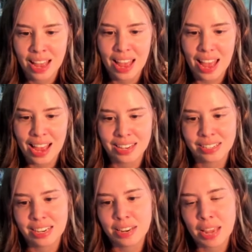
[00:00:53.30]
and
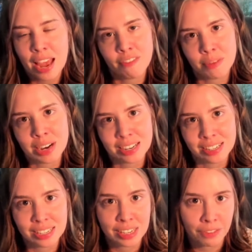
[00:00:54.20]
he came from an
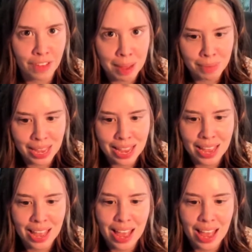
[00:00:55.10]
artistic family.